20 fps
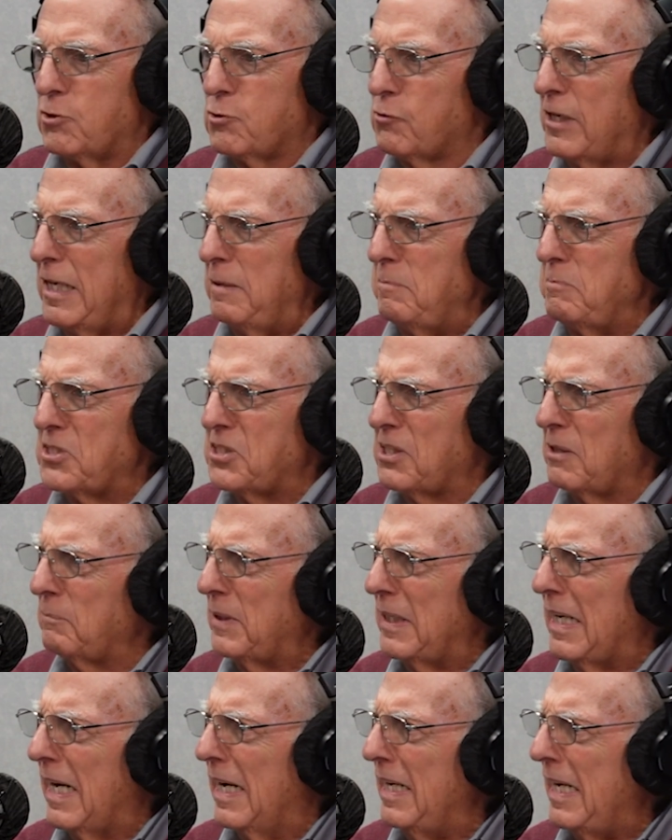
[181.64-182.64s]
dream,
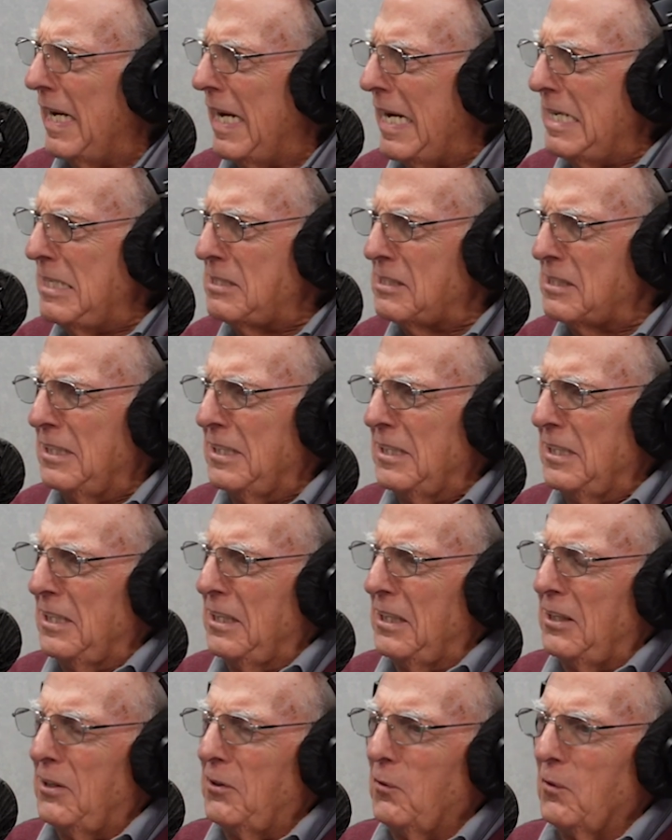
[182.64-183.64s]
something I ate,
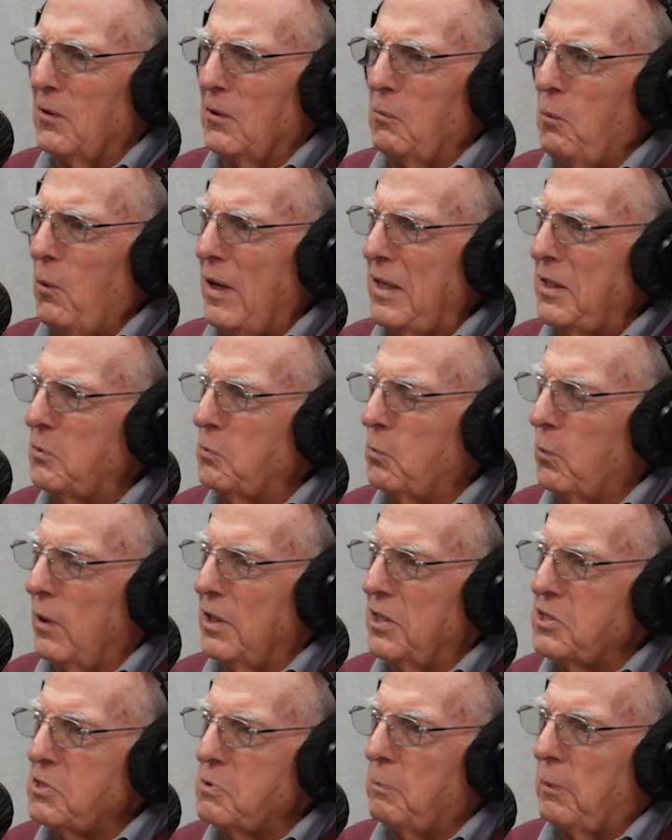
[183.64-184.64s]
or what it
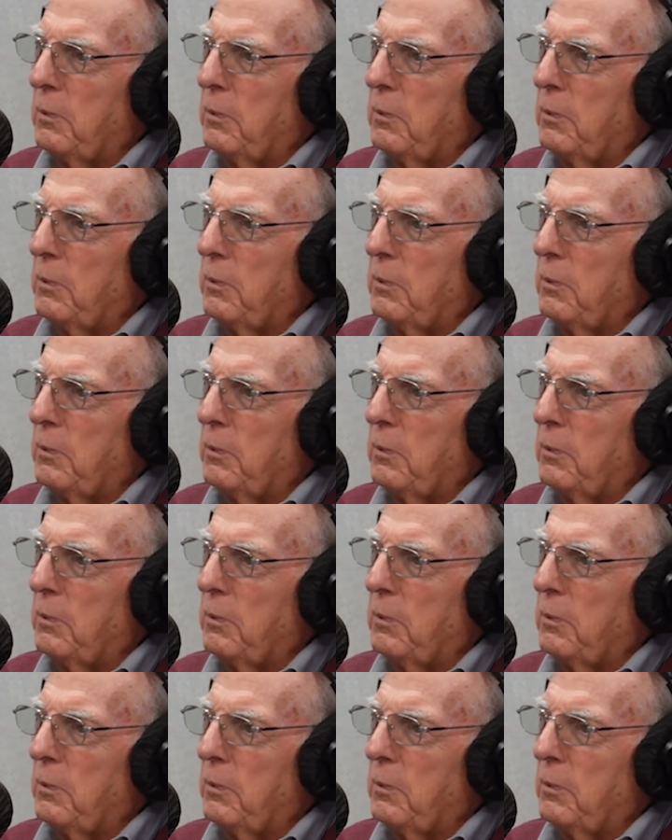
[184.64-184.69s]
was.